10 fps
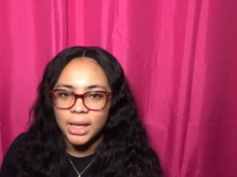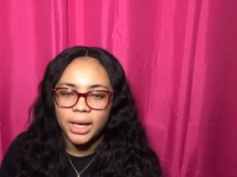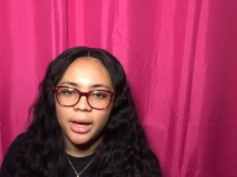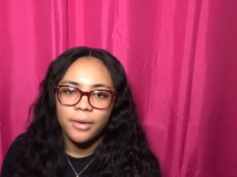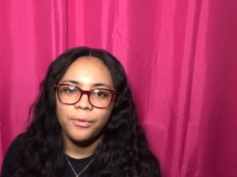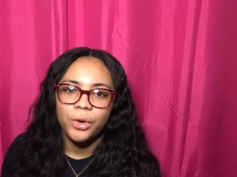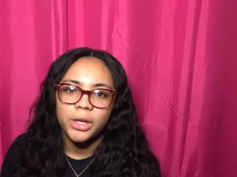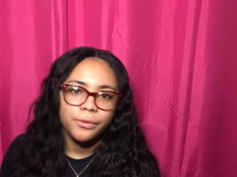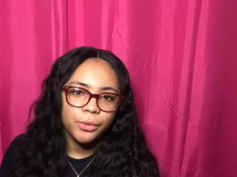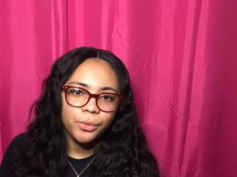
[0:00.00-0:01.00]
I got four
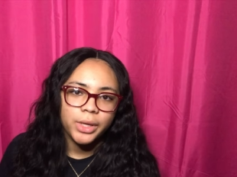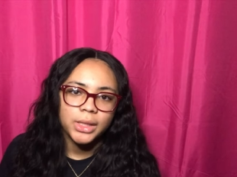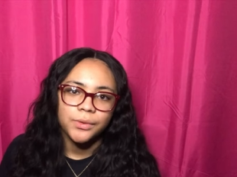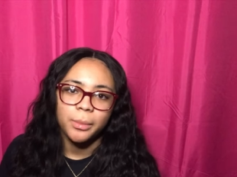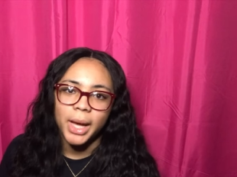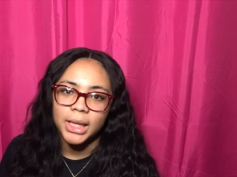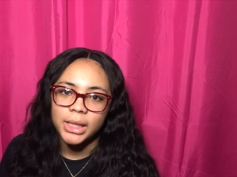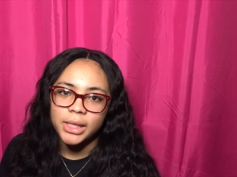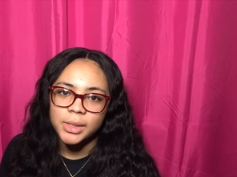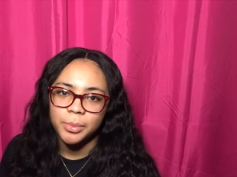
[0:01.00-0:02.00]
different wigs from
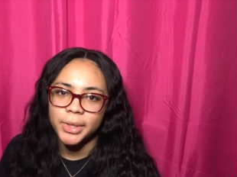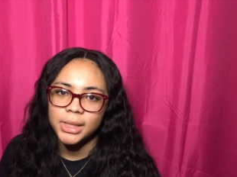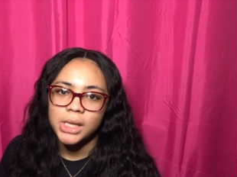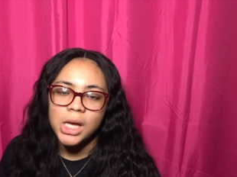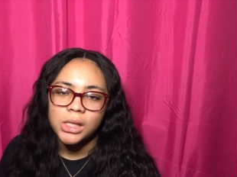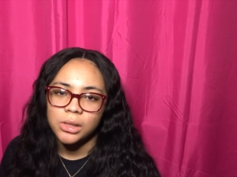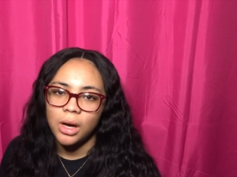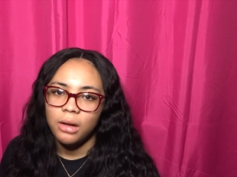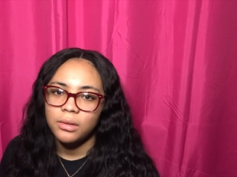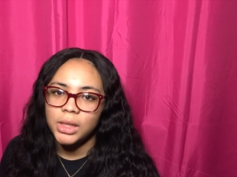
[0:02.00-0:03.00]
AliExpress, so
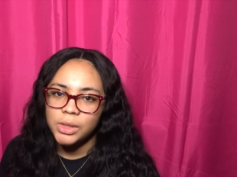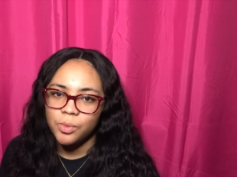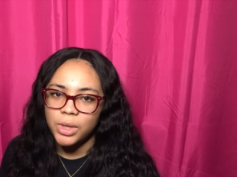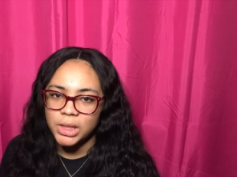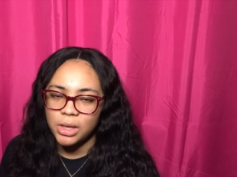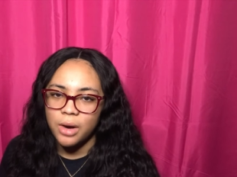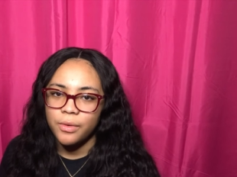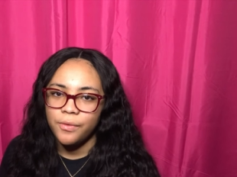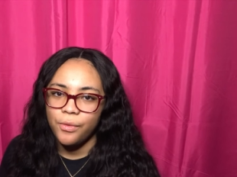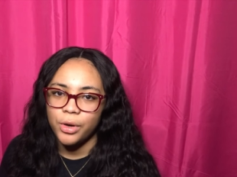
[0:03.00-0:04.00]
all of these wigs are
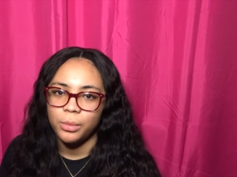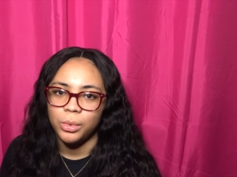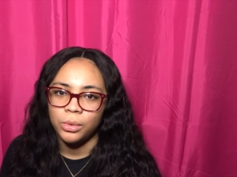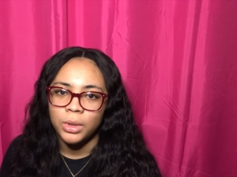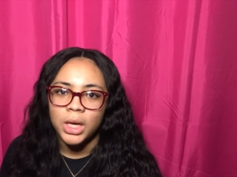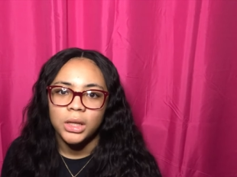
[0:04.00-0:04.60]
affordable.